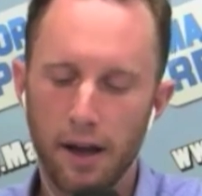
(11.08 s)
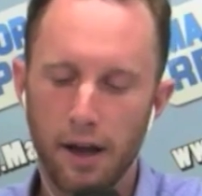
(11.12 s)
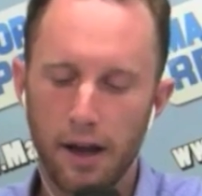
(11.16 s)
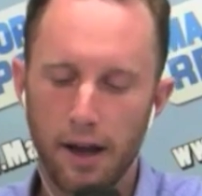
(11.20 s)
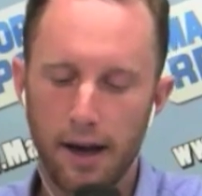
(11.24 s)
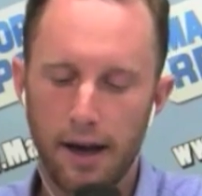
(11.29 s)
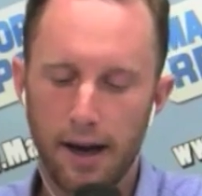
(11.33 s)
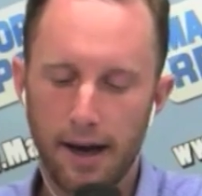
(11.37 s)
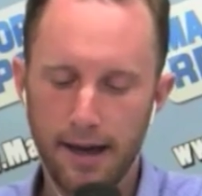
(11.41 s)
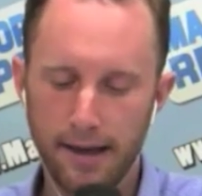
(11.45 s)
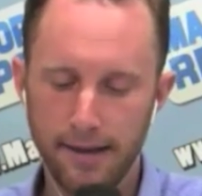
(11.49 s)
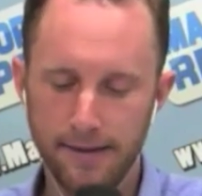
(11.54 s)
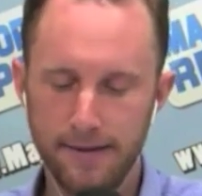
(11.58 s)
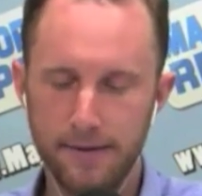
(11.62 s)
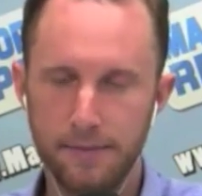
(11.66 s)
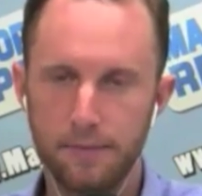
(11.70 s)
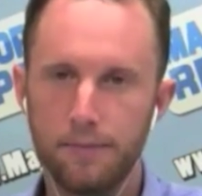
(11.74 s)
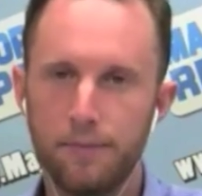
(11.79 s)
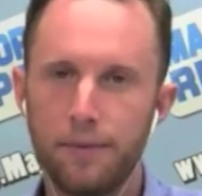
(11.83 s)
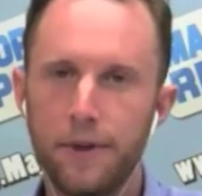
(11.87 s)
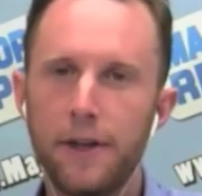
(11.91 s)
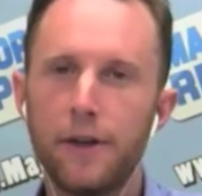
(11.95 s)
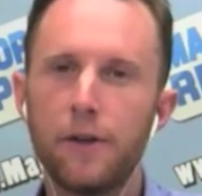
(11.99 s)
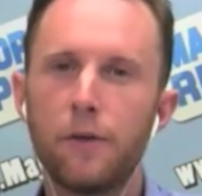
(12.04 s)
has
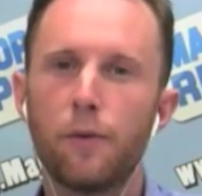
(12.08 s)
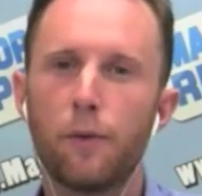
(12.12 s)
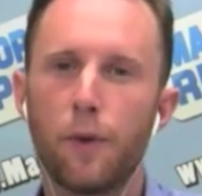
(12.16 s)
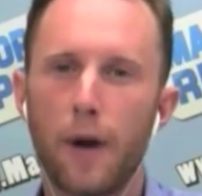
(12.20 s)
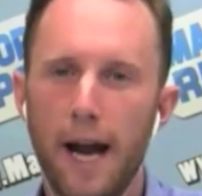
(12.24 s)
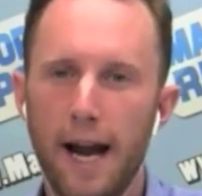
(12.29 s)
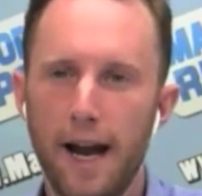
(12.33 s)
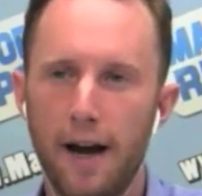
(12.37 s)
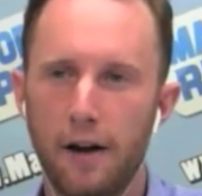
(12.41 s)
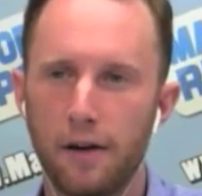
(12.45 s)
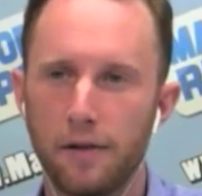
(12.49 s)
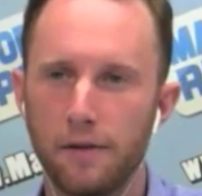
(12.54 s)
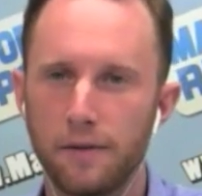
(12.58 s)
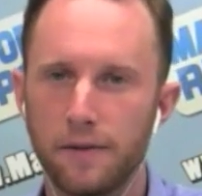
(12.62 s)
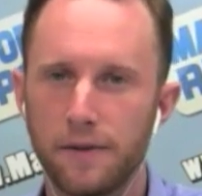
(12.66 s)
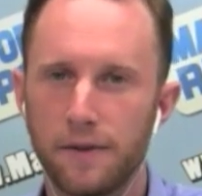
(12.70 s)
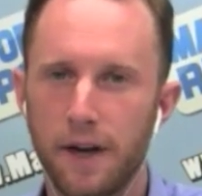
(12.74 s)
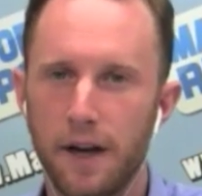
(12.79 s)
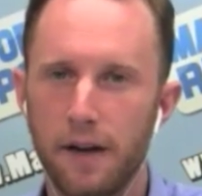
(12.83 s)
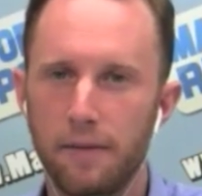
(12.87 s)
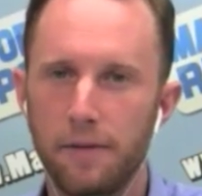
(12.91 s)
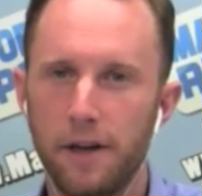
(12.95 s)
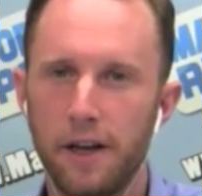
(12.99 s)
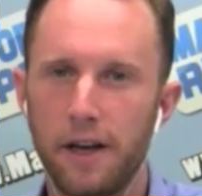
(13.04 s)
been around.
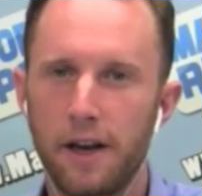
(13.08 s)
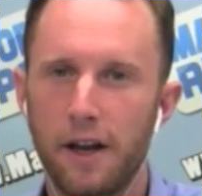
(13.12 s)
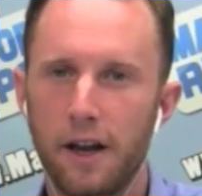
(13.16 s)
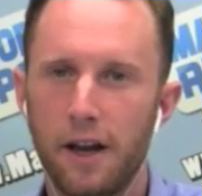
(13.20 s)
I mean,